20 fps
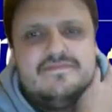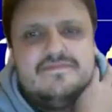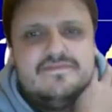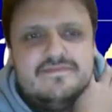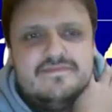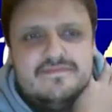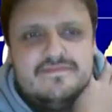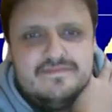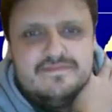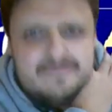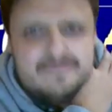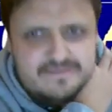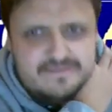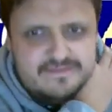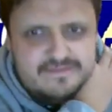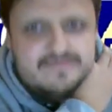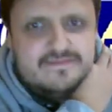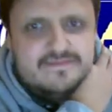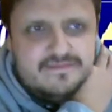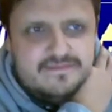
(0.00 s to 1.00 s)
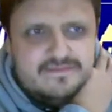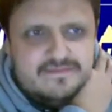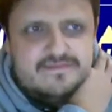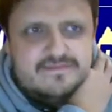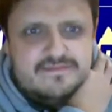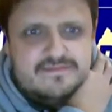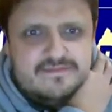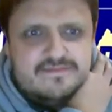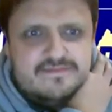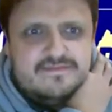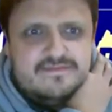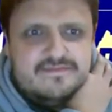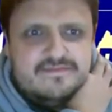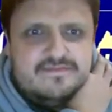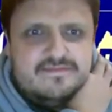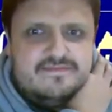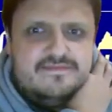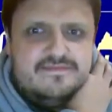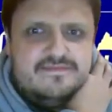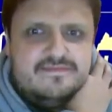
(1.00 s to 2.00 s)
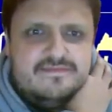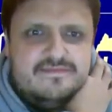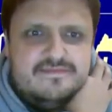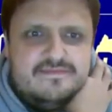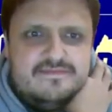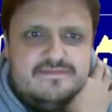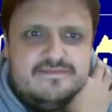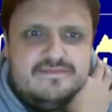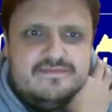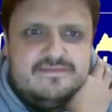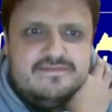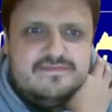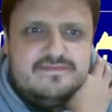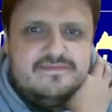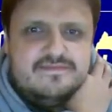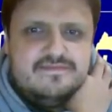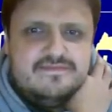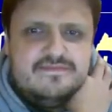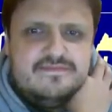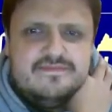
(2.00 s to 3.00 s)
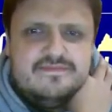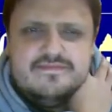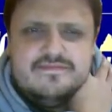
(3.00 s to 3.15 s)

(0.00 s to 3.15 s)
(silent)